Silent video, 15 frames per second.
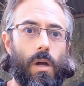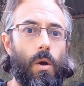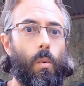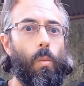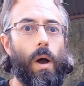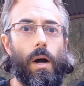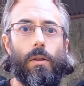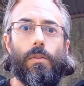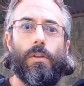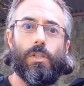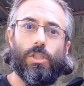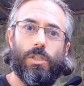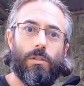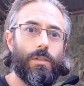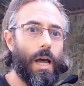Well, they're
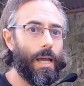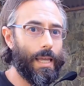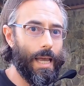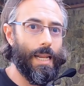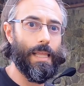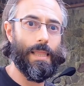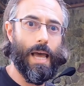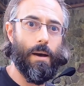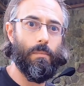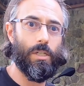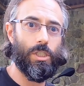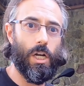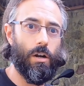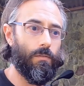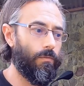still not getting that
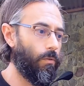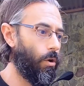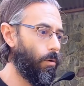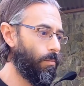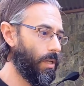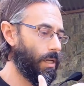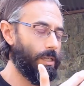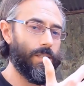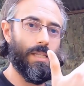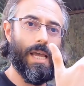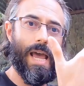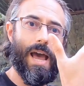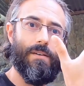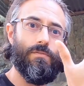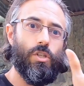much airflow because they
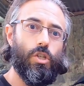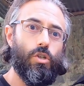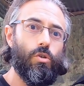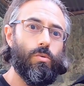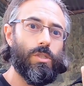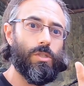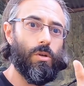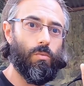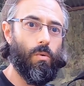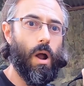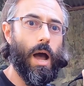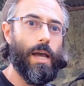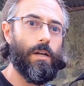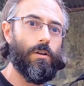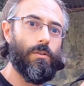have you as the
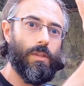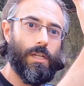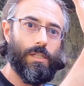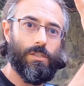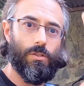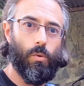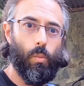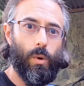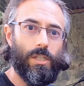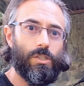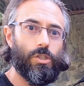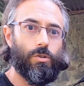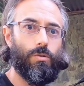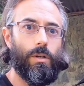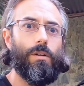rider that is the
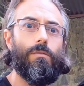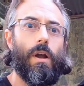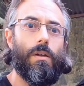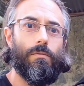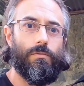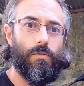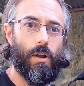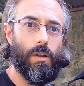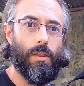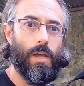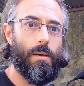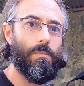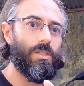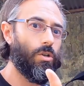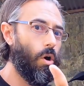windscreen right in front of
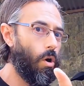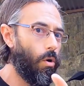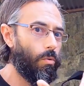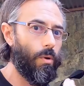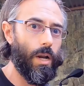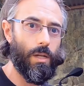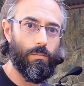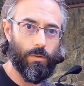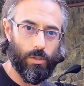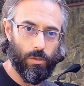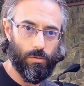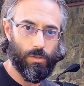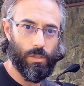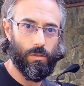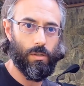them. It's already
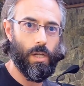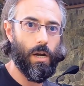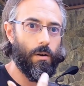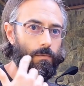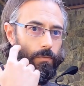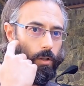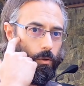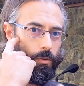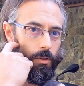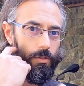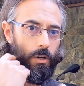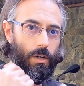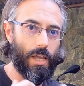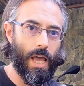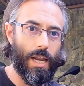reducing the airflow that
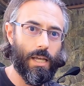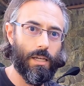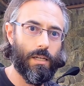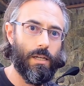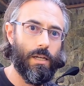they're getting.